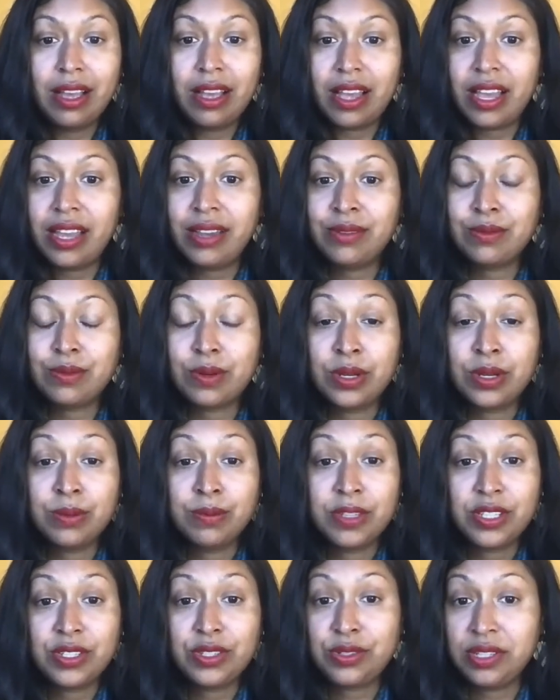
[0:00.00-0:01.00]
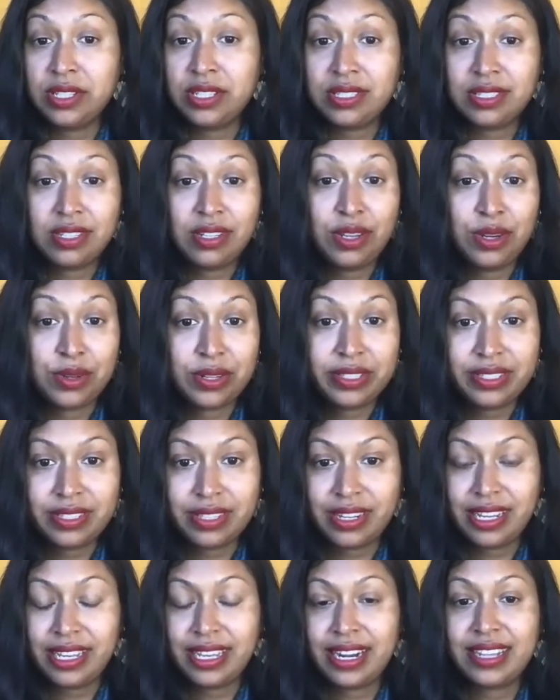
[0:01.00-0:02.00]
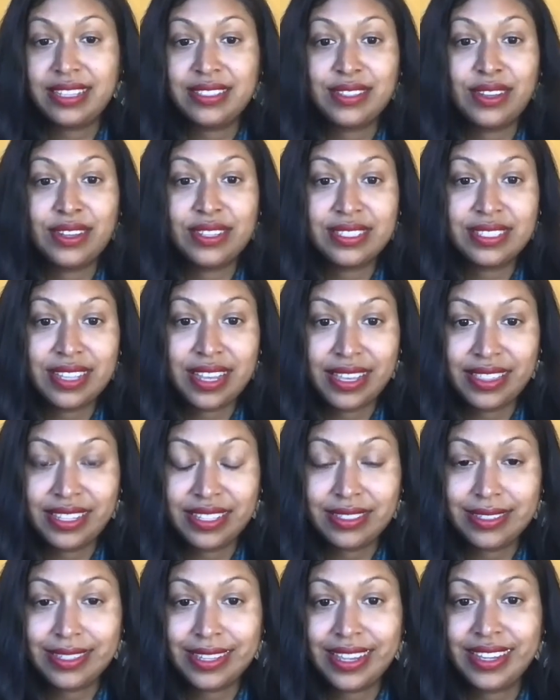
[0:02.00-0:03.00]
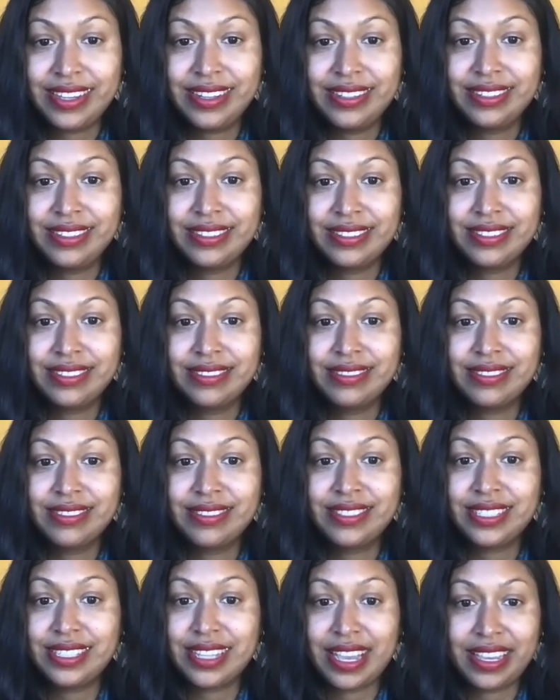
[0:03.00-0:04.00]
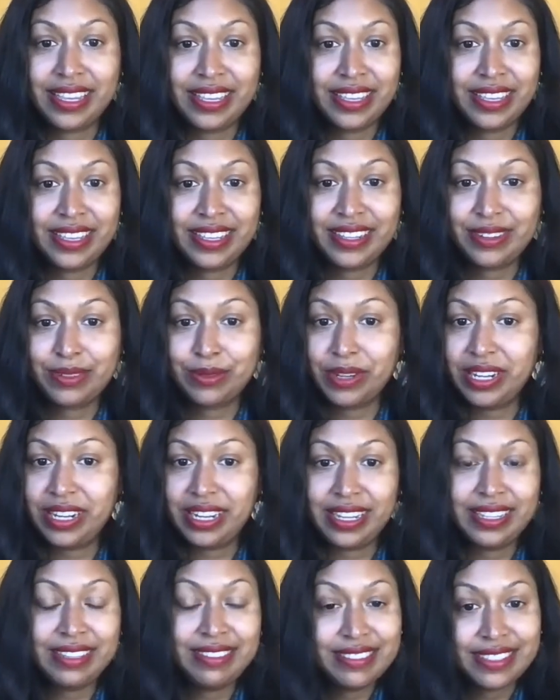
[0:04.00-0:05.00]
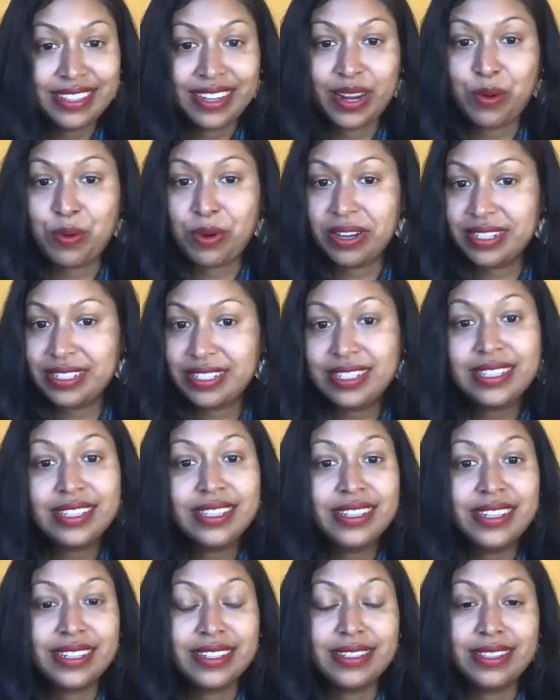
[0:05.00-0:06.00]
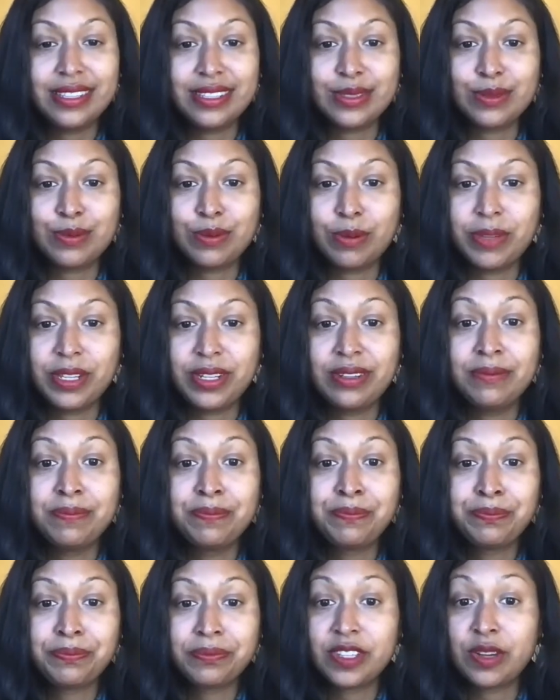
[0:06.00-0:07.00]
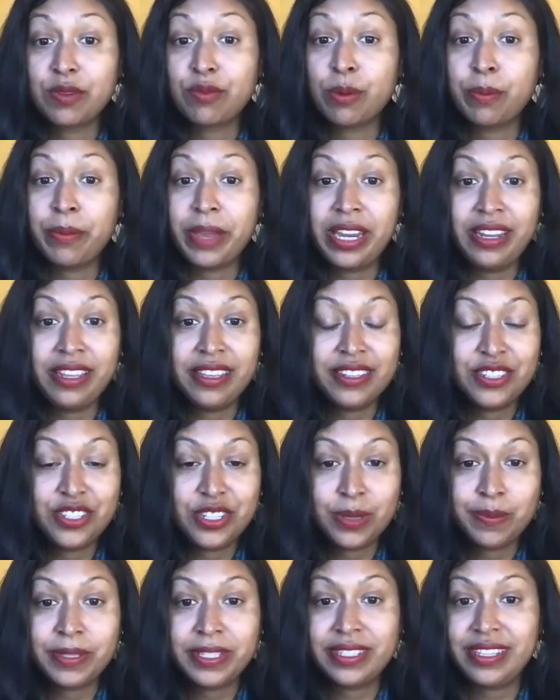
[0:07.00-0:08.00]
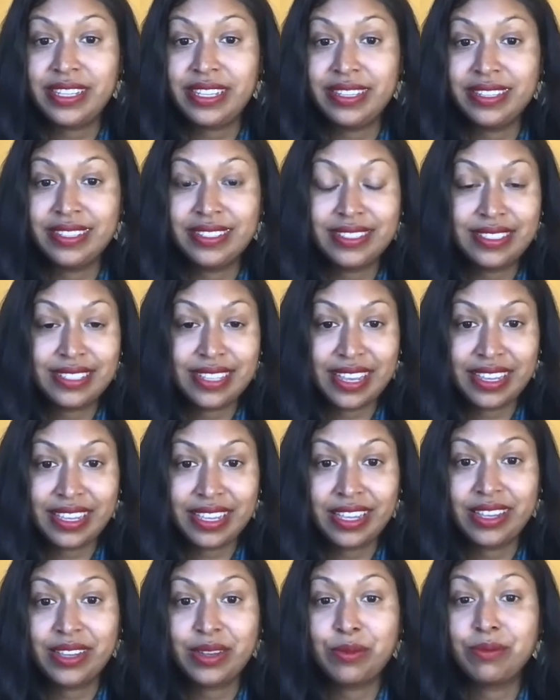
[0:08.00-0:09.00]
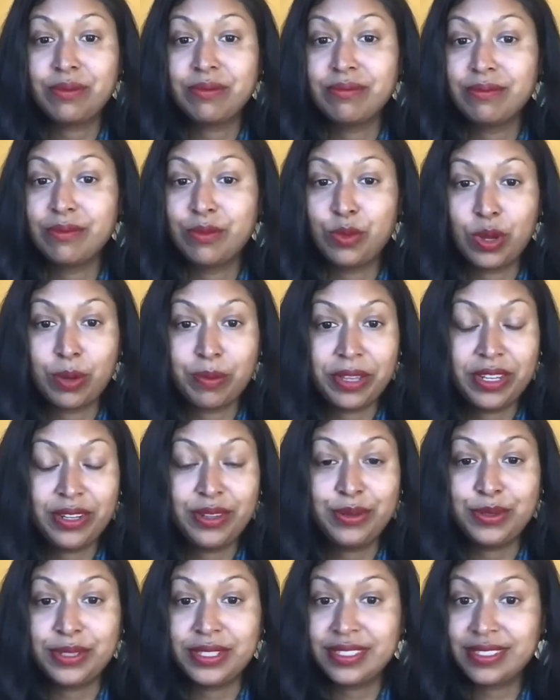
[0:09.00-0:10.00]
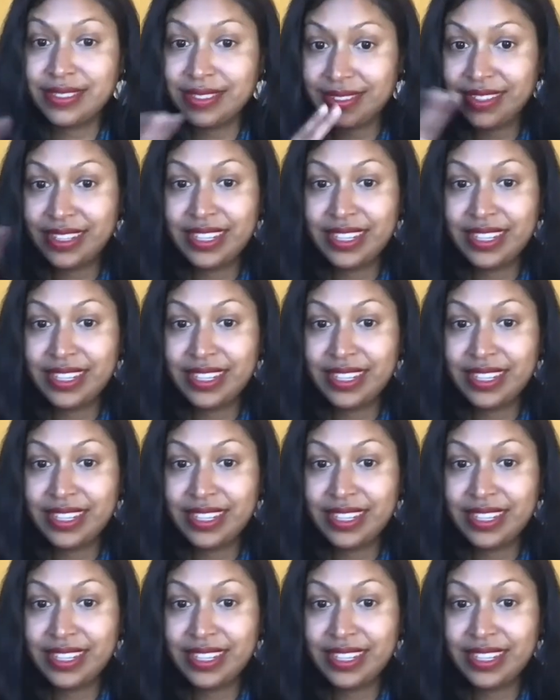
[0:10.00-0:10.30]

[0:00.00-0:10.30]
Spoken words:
I roamed the streets in New York City, and I saw a sign that said psychic readings. And I walked in, and this woman, Romanian gypsy psychic woman who was